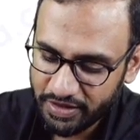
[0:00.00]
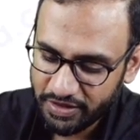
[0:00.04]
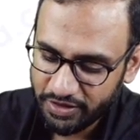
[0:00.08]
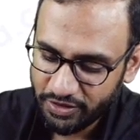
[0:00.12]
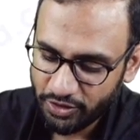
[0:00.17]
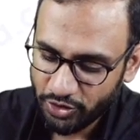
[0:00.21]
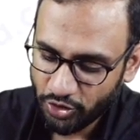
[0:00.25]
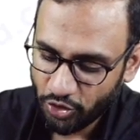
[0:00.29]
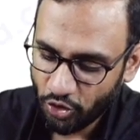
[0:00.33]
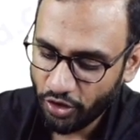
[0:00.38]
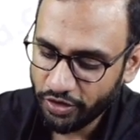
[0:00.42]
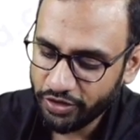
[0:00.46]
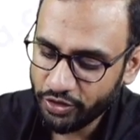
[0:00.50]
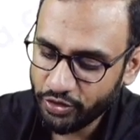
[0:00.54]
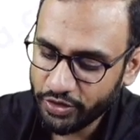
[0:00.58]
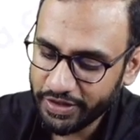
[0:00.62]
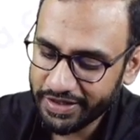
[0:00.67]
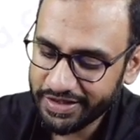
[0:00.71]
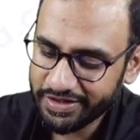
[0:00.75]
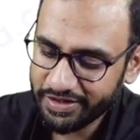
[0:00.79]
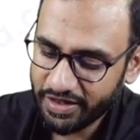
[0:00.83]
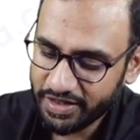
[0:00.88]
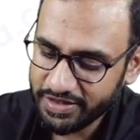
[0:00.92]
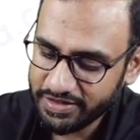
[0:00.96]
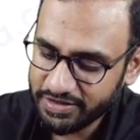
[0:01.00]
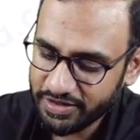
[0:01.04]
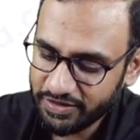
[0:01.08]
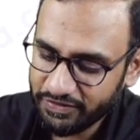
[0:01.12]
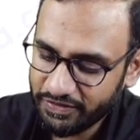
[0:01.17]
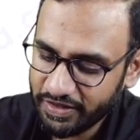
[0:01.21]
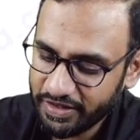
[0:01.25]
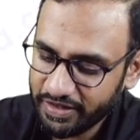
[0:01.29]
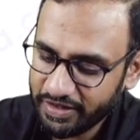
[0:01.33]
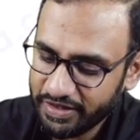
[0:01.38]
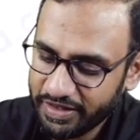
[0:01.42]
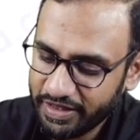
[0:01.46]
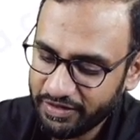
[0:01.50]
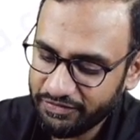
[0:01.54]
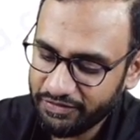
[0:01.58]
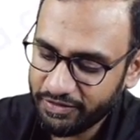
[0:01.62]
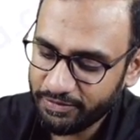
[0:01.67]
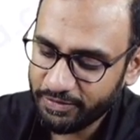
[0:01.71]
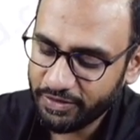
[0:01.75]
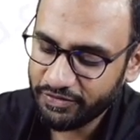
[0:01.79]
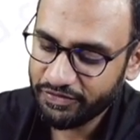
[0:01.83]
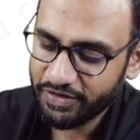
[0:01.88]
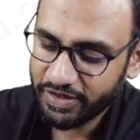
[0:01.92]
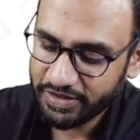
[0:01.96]
Non-union transcervical neck
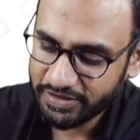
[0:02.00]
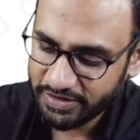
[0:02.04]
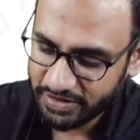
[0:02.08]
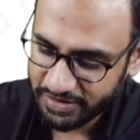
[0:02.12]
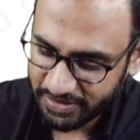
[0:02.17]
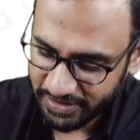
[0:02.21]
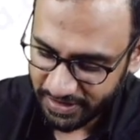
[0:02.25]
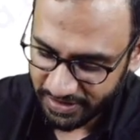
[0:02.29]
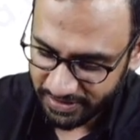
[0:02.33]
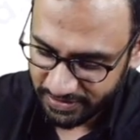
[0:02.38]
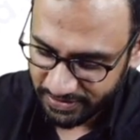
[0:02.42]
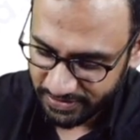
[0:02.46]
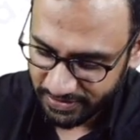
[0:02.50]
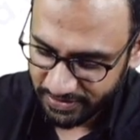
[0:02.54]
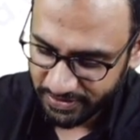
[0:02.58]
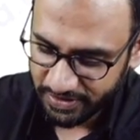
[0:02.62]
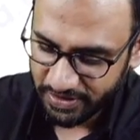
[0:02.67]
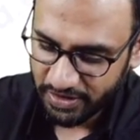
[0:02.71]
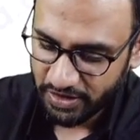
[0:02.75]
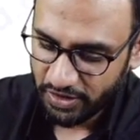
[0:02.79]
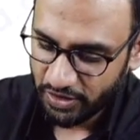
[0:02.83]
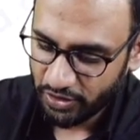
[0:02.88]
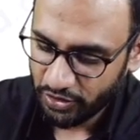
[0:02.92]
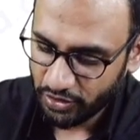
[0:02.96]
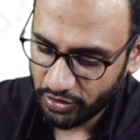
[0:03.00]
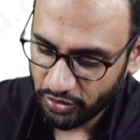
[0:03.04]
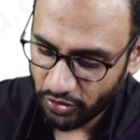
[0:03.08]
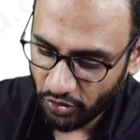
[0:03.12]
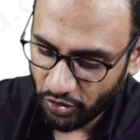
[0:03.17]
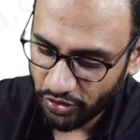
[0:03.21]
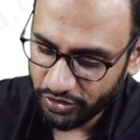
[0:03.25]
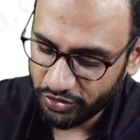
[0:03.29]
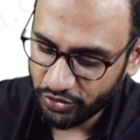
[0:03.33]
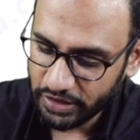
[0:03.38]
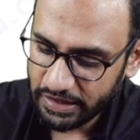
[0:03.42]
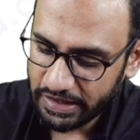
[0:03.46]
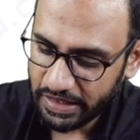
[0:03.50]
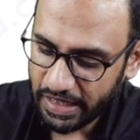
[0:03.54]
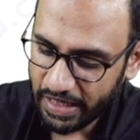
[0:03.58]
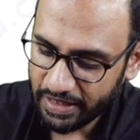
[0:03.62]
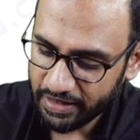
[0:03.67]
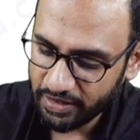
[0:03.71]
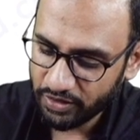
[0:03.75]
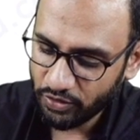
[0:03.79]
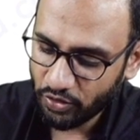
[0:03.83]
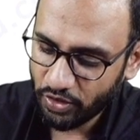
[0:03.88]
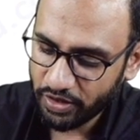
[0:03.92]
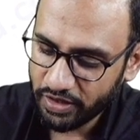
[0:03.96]
femur fractures, yes. Non-union
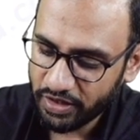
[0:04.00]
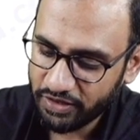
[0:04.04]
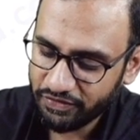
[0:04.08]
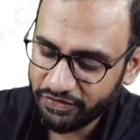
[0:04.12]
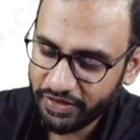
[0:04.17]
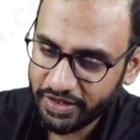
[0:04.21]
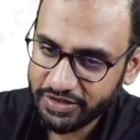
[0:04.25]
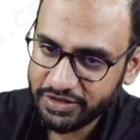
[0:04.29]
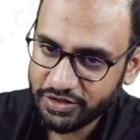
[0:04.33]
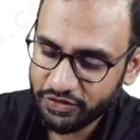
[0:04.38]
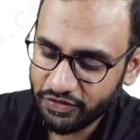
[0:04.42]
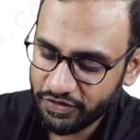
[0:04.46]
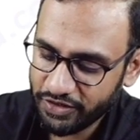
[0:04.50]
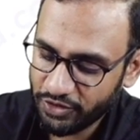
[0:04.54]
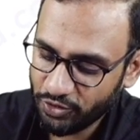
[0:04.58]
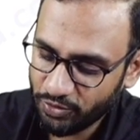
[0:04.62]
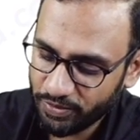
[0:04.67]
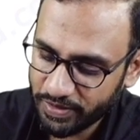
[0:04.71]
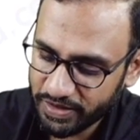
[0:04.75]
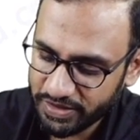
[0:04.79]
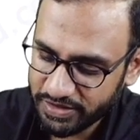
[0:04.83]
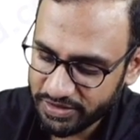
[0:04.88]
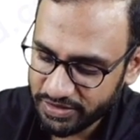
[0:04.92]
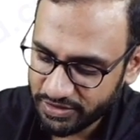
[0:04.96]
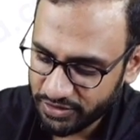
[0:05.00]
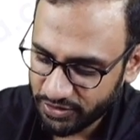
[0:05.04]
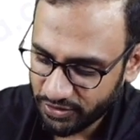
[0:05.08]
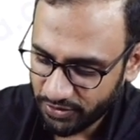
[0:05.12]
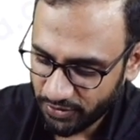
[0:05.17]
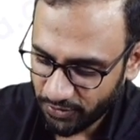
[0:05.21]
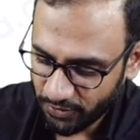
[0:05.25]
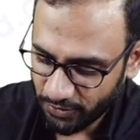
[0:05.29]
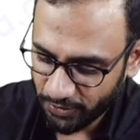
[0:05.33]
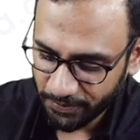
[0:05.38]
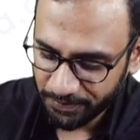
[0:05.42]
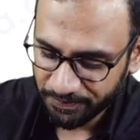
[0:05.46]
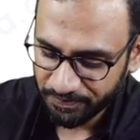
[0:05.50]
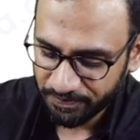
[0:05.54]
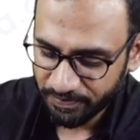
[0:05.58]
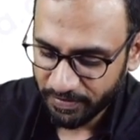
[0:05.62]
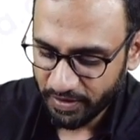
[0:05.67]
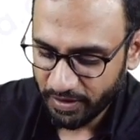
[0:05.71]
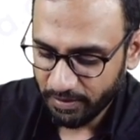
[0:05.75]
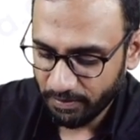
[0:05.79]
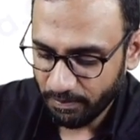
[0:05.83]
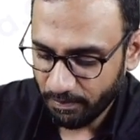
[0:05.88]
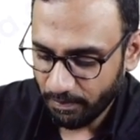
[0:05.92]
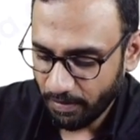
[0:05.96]
lateral condylar fracture of the humerus, no.
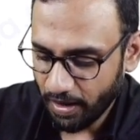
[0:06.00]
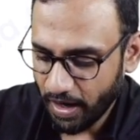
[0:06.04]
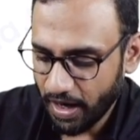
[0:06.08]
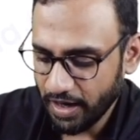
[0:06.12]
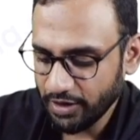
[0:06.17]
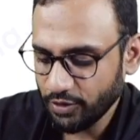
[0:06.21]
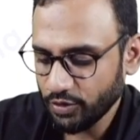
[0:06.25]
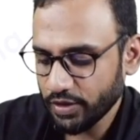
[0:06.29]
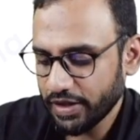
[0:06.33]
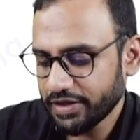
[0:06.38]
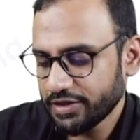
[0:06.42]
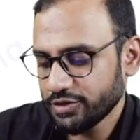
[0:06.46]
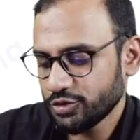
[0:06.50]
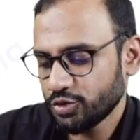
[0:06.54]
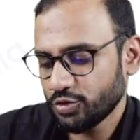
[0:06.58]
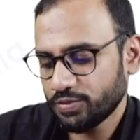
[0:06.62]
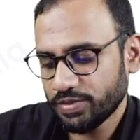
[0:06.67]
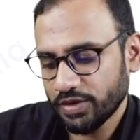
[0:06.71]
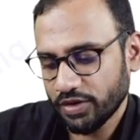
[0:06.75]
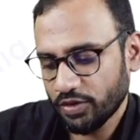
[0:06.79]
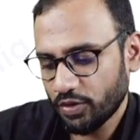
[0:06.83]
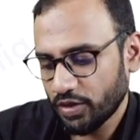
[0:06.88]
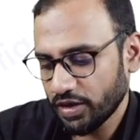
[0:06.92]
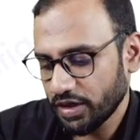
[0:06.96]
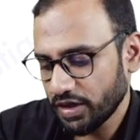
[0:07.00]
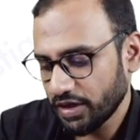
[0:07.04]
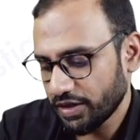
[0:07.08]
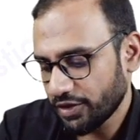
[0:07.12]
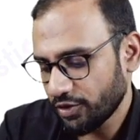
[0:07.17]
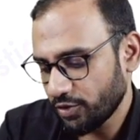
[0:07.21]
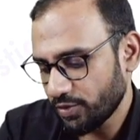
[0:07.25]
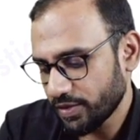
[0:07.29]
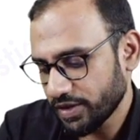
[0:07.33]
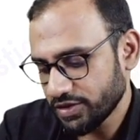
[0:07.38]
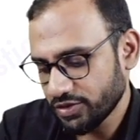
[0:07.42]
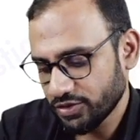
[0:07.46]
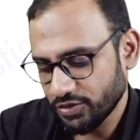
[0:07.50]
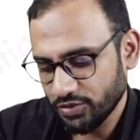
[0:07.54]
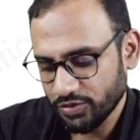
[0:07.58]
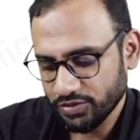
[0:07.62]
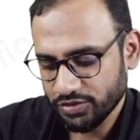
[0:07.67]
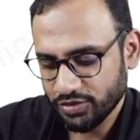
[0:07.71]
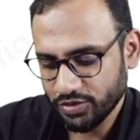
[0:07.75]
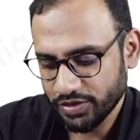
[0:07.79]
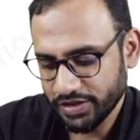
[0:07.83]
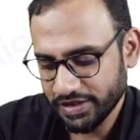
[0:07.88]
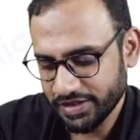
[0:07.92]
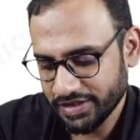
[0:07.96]
Malunited supracondylar humerus, no.
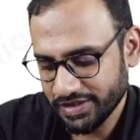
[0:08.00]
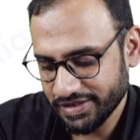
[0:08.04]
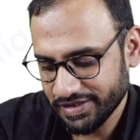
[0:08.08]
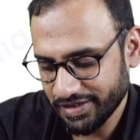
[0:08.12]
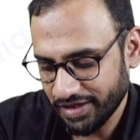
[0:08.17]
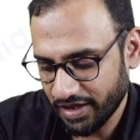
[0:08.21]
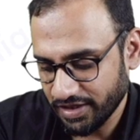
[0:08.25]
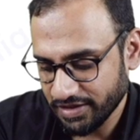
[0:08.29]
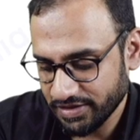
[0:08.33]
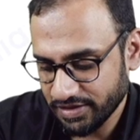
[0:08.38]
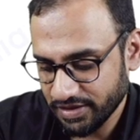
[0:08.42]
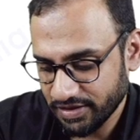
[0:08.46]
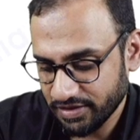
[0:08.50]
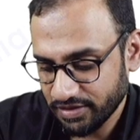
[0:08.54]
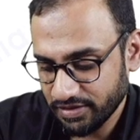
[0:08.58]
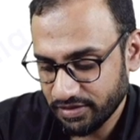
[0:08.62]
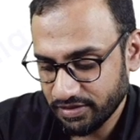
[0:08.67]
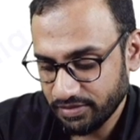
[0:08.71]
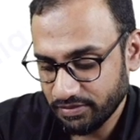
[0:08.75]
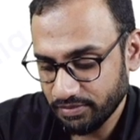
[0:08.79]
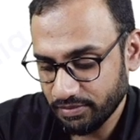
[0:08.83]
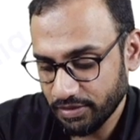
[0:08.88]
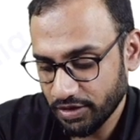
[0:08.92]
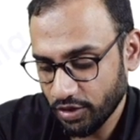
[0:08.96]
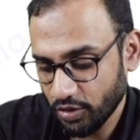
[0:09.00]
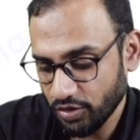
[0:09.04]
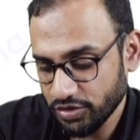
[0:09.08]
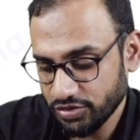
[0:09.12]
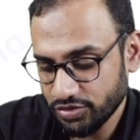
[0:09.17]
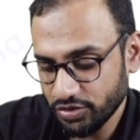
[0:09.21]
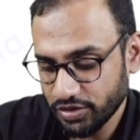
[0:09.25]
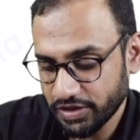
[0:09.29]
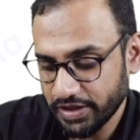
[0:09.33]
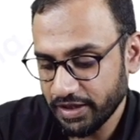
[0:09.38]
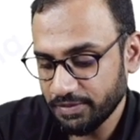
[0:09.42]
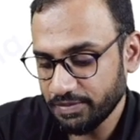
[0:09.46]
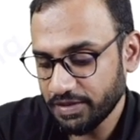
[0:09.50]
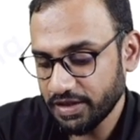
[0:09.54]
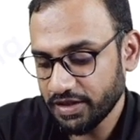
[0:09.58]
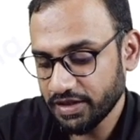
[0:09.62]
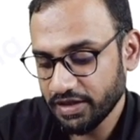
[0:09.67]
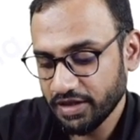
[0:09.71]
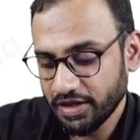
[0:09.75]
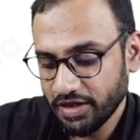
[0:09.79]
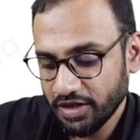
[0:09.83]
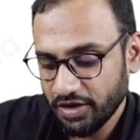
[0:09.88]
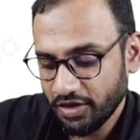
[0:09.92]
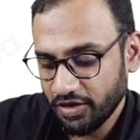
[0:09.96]
So this is the answer. But also tell me,
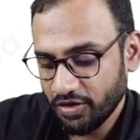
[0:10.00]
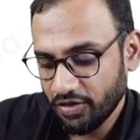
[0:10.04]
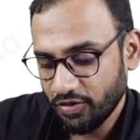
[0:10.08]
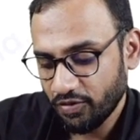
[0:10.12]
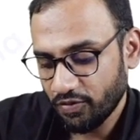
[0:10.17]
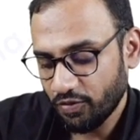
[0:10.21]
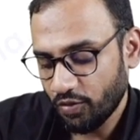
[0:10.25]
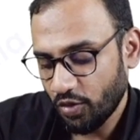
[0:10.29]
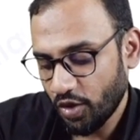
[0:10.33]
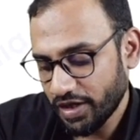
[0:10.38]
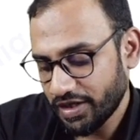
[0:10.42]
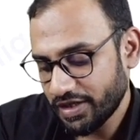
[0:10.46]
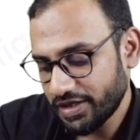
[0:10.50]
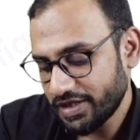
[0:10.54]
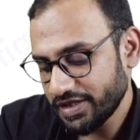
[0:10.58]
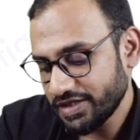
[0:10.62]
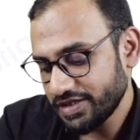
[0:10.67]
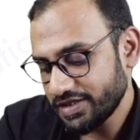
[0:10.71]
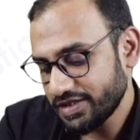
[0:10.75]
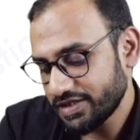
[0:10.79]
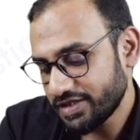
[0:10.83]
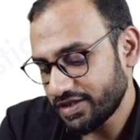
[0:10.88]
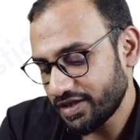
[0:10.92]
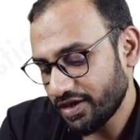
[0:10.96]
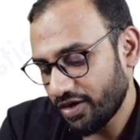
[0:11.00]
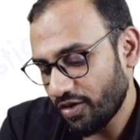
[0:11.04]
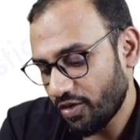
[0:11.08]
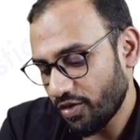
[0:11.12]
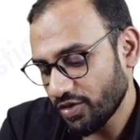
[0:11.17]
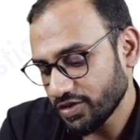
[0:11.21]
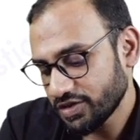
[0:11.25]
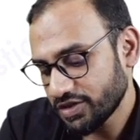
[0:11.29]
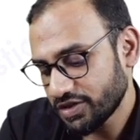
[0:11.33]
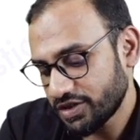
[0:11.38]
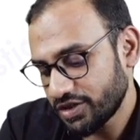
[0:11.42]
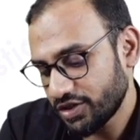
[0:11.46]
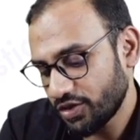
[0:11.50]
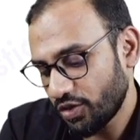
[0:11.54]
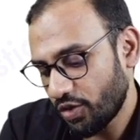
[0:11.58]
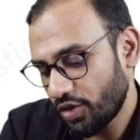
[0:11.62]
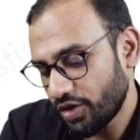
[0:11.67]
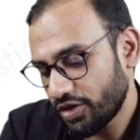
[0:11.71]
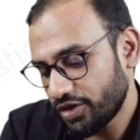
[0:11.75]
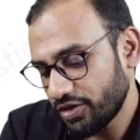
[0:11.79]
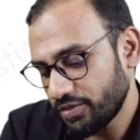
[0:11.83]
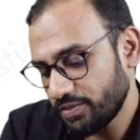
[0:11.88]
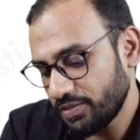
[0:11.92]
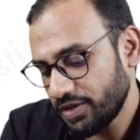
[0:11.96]
what is the
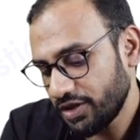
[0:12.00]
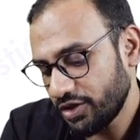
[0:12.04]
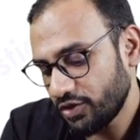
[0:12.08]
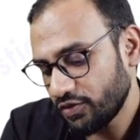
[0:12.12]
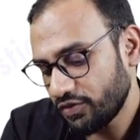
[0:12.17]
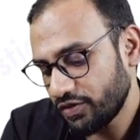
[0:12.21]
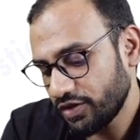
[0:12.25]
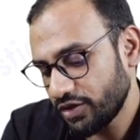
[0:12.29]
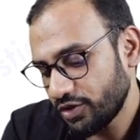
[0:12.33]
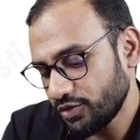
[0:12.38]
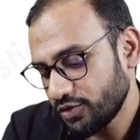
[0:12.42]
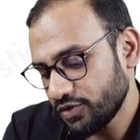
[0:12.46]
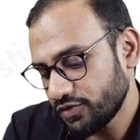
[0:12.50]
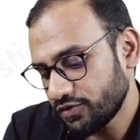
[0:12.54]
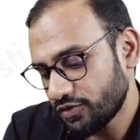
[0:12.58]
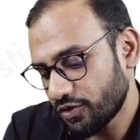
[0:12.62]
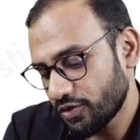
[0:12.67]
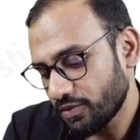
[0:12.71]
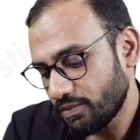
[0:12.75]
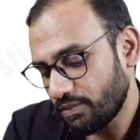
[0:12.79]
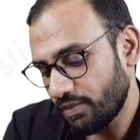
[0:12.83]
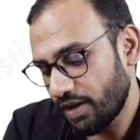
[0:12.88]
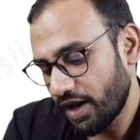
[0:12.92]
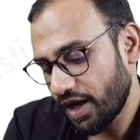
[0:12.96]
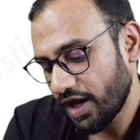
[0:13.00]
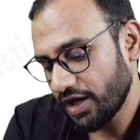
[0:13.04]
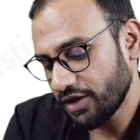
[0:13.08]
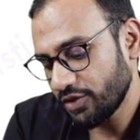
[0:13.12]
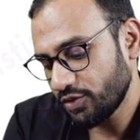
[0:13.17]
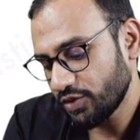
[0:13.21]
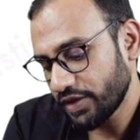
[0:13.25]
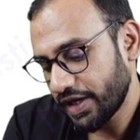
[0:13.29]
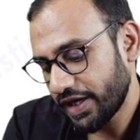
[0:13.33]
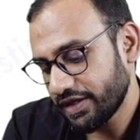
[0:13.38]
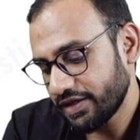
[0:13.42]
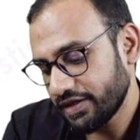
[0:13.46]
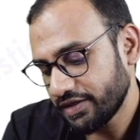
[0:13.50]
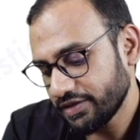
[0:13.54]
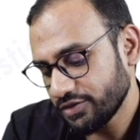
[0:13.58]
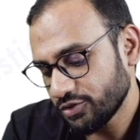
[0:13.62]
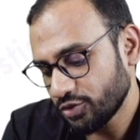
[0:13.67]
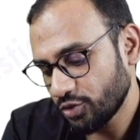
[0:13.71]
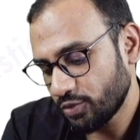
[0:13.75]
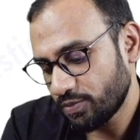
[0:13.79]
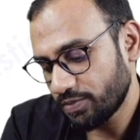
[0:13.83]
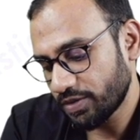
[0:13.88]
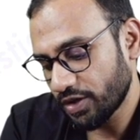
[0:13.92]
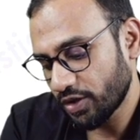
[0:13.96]
osteotomy you will use for malunited
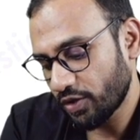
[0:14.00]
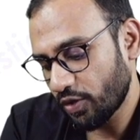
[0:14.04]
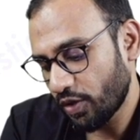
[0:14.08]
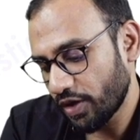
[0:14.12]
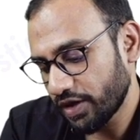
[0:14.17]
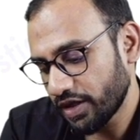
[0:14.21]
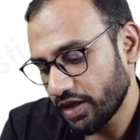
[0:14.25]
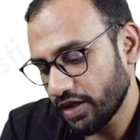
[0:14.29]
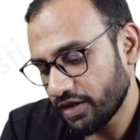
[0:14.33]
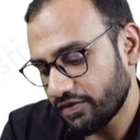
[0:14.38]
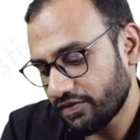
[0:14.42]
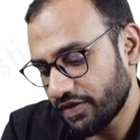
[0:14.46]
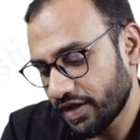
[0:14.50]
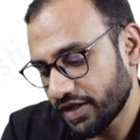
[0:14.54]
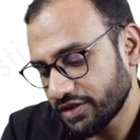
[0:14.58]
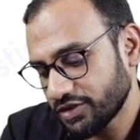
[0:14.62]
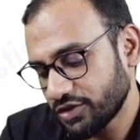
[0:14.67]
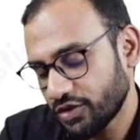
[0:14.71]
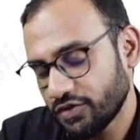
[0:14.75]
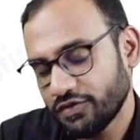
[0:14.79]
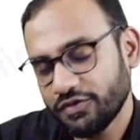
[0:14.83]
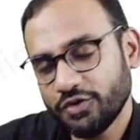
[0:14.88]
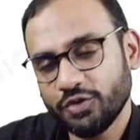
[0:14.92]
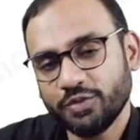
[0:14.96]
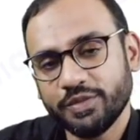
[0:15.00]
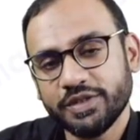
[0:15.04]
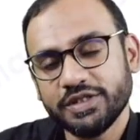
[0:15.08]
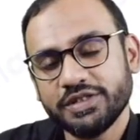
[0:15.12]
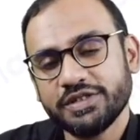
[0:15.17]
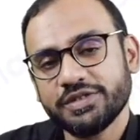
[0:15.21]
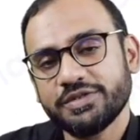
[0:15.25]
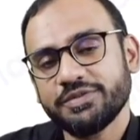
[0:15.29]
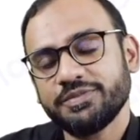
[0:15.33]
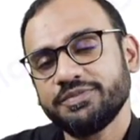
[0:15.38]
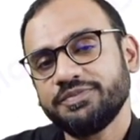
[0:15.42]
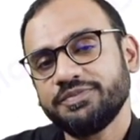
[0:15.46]
supracondylar fracture of humerus?